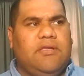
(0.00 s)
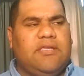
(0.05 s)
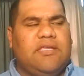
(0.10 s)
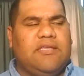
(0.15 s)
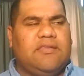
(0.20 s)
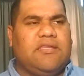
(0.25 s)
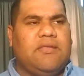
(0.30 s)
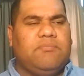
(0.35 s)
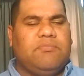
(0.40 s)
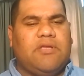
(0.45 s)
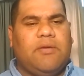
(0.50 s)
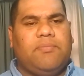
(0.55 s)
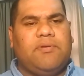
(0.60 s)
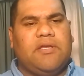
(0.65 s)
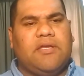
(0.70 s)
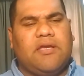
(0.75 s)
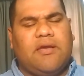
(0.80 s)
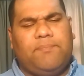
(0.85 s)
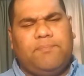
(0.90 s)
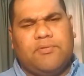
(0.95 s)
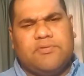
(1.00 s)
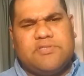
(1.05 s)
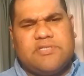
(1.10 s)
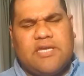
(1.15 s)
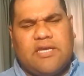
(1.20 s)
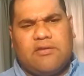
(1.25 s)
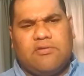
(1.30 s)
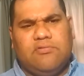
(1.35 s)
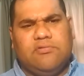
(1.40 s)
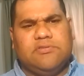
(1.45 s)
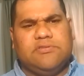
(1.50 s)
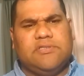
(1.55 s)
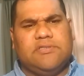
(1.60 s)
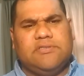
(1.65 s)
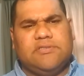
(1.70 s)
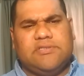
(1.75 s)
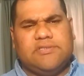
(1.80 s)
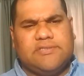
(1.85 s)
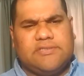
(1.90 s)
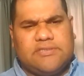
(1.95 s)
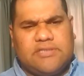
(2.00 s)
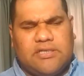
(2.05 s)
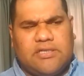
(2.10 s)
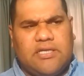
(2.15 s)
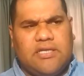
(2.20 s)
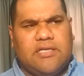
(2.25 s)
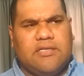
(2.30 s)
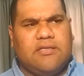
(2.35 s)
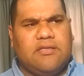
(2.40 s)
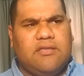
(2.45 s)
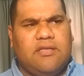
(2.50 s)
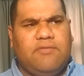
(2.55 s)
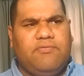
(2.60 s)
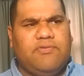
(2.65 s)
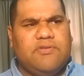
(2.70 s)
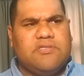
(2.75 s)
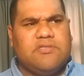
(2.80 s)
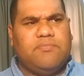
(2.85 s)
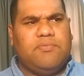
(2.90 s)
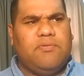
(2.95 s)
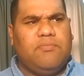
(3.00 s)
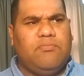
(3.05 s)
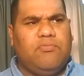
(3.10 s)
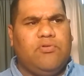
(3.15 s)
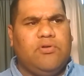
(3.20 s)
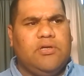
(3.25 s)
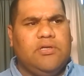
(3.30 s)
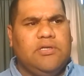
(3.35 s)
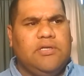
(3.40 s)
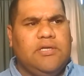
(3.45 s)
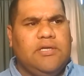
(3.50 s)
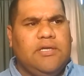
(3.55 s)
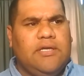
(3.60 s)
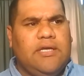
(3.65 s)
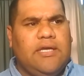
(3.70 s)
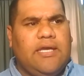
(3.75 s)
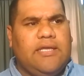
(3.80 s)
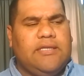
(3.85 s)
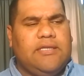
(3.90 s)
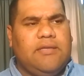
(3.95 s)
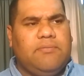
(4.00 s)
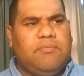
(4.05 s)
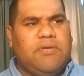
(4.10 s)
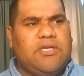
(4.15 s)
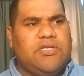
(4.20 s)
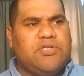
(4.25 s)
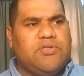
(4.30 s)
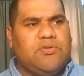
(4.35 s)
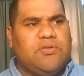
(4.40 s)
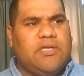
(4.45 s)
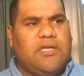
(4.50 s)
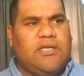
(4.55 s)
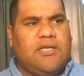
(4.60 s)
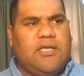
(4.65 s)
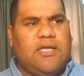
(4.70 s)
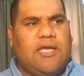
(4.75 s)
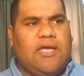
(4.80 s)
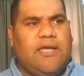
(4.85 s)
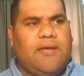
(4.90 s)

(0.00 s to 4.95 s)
get them doubling up on tackles and just sucking in the defense a bit more, and then make sure that